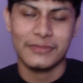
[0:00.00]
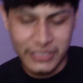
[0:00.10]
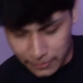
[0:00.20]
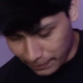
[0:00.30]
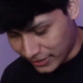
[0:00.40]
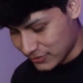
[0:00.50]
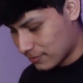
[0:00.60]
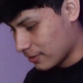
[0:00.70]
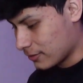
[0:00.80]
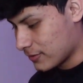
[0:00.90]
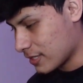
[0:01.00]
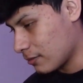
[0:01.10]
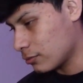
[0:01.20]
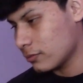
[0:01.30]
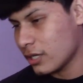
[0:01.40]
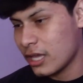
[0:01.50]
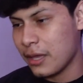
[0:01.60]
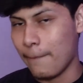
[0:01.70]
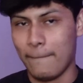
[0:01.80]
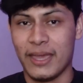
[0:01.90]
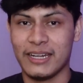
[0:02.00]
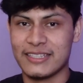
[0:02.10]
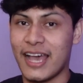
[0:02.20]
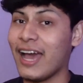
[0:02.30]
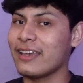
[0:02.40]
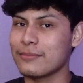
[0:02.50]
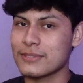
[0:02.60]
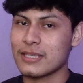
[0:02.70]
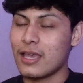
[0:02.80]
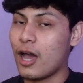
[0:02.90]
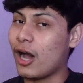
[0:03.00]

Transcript: She pinched me under the table many times.